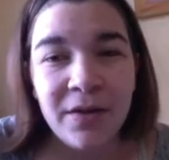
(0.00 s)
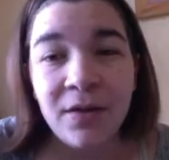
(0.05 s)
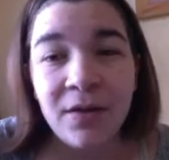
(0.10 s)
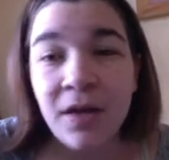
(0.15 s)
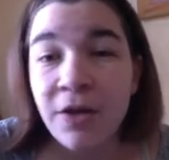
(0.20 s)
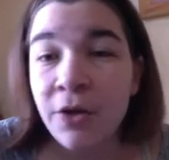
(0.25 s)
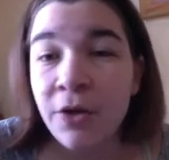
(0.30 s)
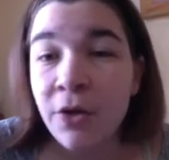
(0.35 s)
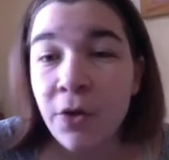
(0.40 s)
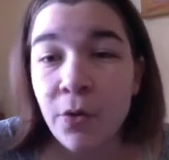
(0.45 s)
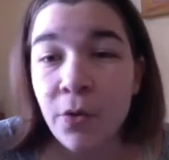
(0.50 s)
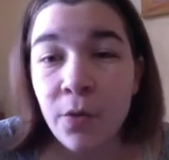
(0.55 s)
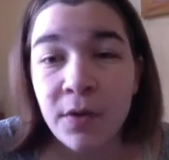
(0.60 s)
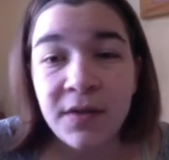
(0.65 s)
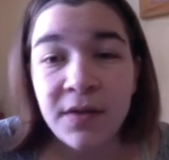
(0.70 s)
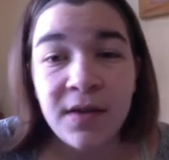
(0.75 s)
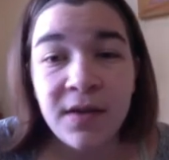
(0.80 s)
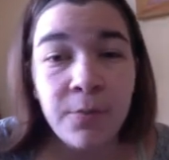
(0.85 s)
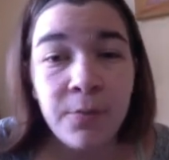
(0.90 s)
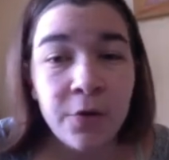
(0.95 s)
let you know
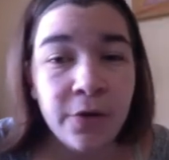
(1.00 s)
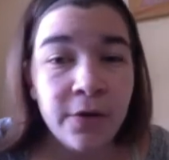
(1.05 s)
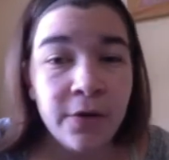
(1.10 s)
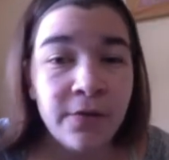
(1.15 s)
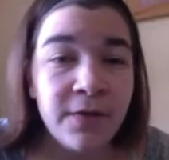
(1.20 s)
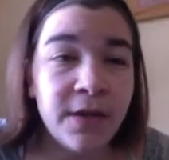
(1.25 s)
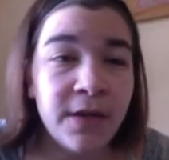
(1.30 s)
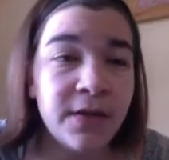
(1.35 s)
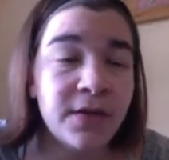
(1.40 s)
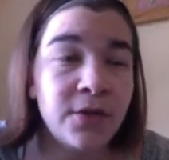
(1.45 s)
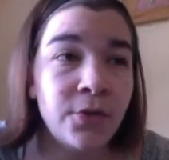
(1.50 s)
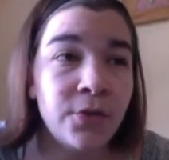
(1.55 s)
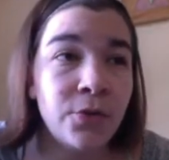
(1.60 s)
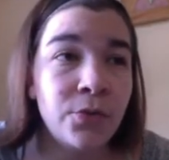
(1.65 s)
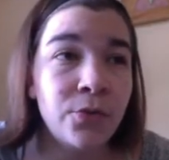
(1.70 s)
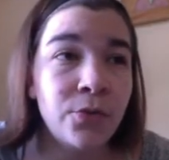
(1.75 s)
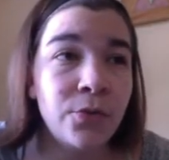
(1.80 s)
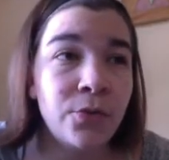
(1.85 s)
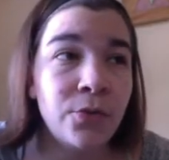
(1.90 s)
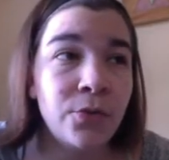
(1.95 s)
what's up, current events,
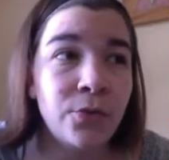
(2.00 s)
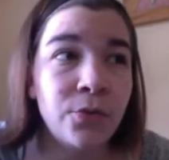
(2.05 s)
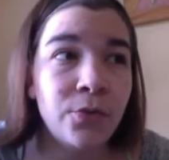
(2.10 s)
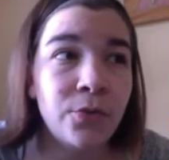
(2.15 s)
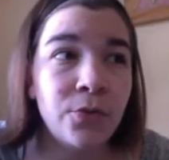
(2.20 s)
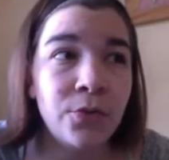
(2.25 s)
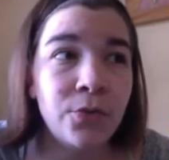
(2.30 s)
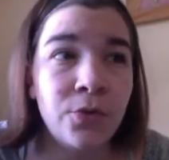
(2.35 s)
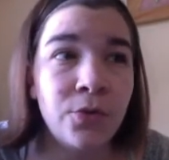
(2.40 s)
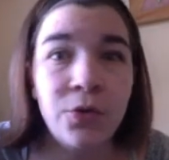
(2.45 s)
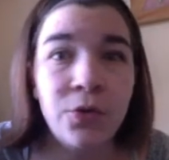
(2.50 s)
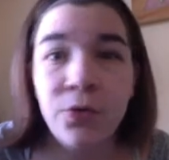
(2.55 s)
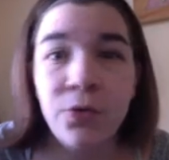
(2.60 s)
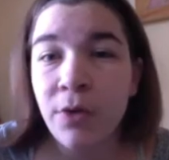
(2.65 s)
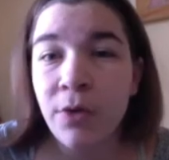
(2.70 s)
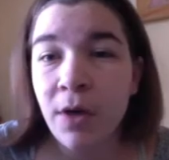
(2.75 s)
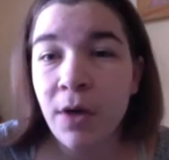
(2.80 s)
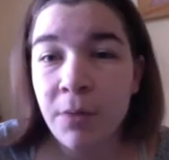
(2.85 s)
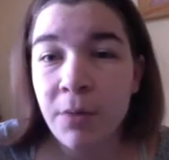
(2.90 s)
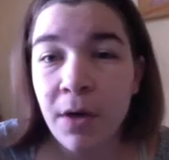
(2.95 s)
new
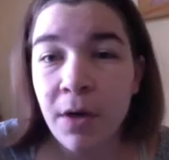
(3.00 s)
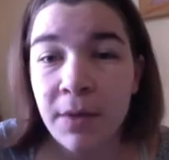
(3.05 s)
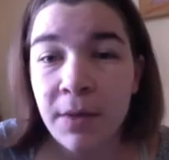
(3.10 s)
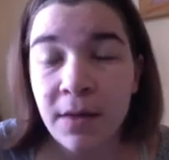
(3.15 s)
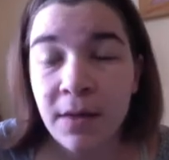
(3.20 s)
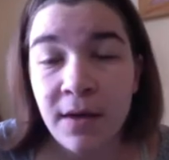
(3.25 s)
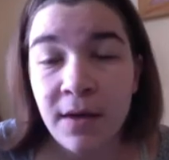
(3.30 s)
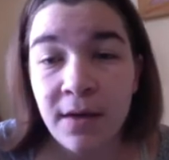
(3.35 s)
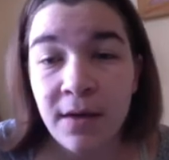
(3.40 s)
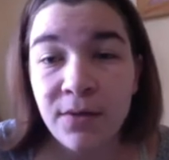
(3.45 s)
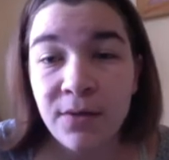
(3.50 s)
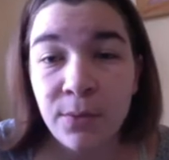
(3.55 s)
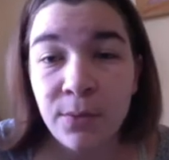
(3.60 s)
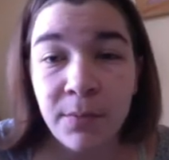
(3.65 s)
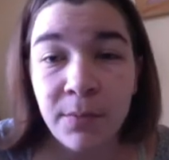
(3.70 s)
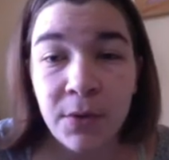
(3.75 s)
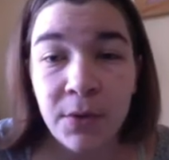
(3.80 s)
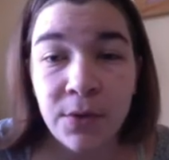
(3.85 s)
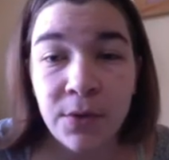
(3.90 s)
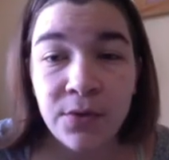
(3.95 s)
and upcoming things with the
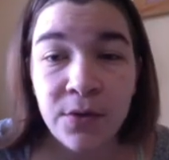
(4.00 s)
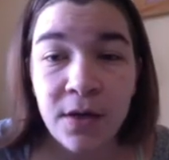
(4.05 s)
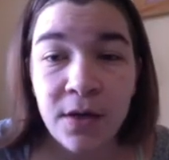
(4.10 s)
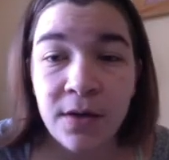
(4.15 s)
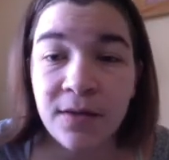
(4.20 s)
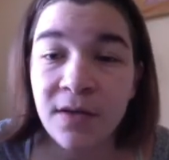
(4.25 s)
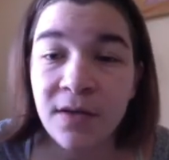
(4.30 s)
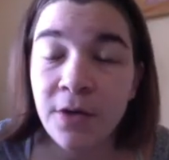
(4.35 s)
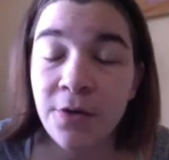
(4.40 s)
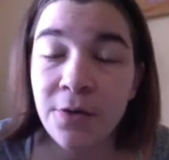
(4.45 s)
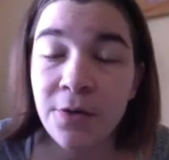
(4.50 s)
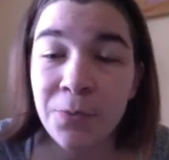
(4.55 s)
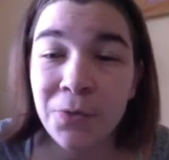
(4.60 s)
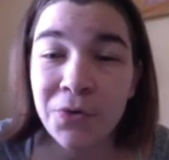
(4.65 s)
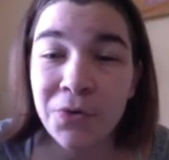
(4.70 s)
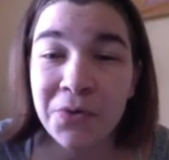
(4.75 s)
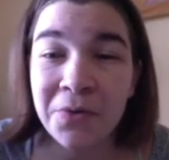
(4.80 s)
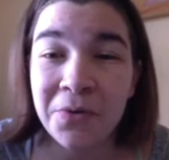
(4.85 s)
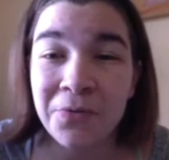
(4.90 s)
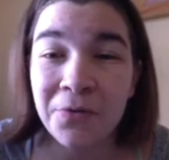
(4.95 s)
Midwest Writing Center. Then we'll
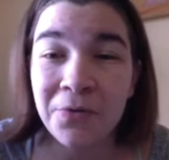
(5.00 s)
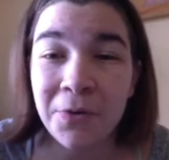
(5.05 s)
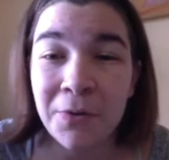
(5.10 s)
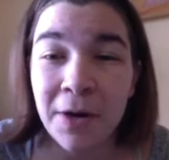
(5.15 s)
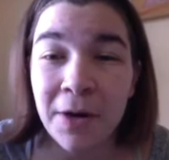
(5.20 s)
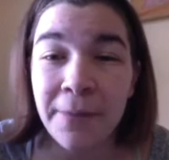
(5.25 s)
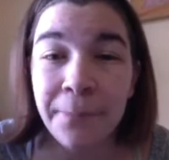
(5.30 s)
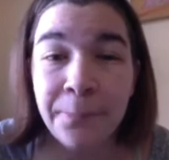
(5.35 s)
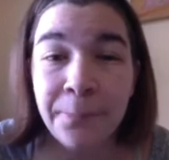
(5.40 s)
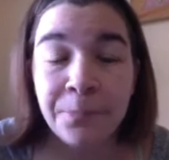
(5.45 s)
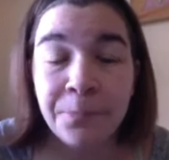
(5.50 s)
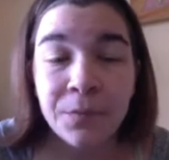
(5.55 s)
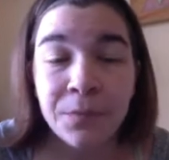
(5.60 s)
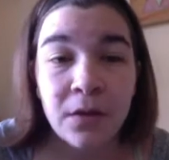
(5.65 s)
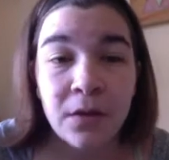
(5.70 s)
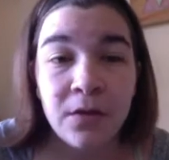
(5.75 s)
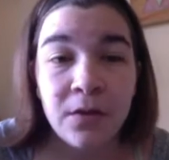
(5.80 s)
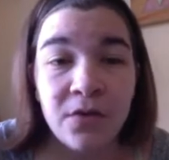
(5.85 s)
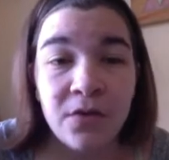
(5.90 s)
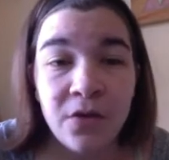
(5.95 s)
do a free write.
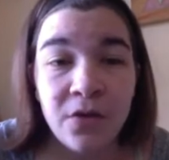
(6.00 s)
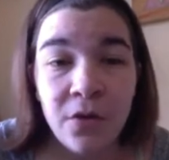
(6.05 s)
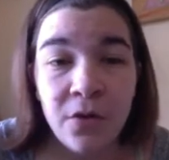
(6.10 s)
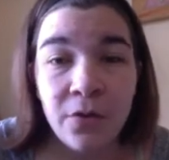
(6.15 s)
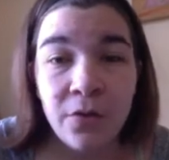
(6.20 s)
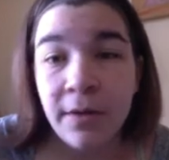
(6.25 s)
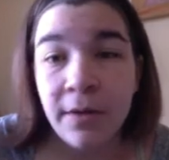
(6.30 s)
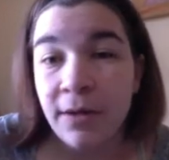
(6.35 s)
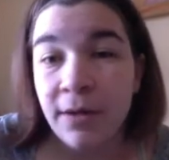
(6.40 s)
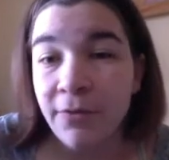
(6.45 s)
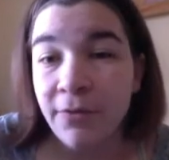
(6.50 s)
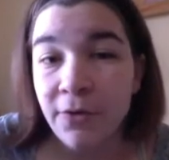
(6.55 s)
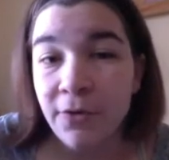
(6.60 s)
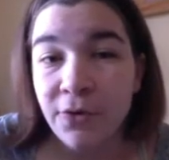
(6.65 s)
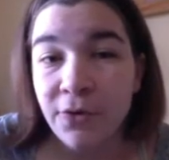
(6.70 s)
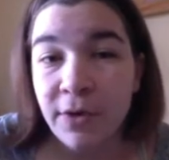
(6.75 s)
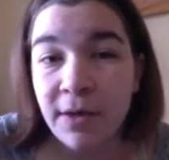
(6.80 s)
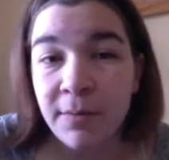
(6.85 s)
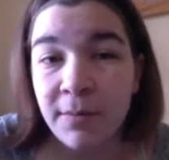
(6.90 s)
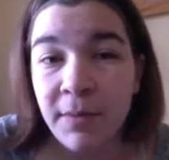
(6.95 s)
So thank you for
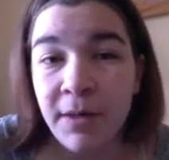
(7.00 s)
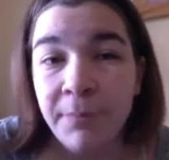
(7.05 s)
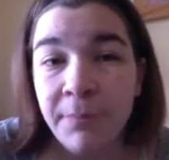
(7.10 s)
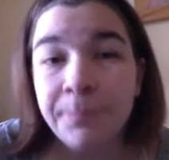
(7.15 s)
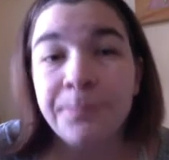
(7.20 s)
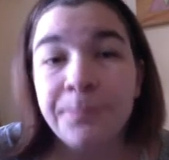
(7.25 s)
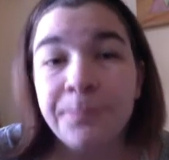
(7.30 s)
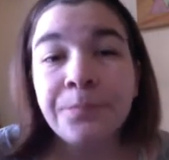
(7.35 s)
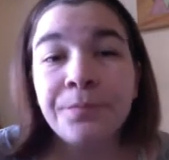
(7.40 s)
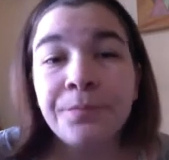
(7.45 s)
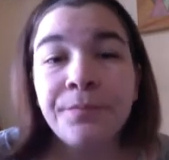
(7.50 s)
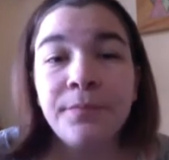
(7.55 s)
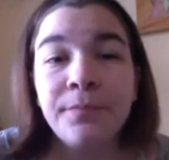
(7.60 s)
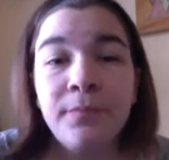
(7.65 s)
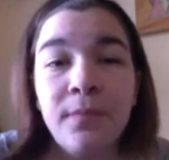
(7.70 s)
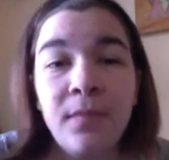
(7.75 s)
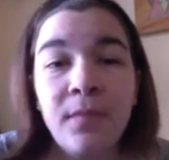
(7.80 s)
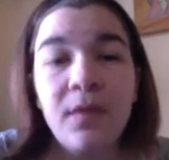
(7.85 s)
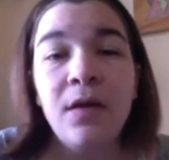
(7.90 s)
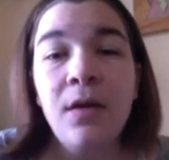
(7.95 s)
joining me,
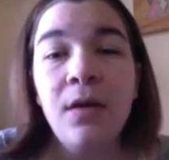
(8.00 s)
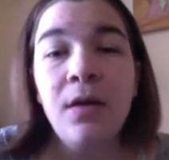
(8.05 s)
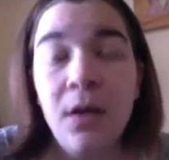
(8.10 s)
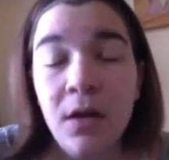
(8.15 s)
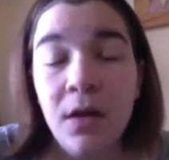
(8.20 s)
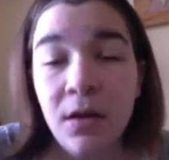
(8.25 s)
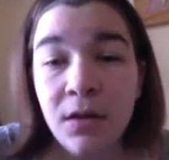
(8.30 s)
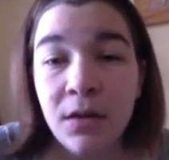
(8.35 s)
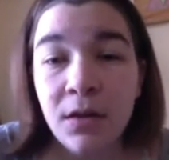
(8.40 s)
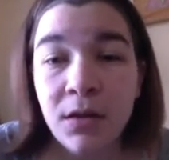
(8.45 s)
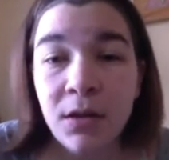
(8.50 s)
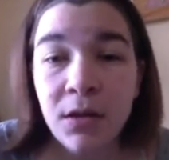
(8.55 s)
and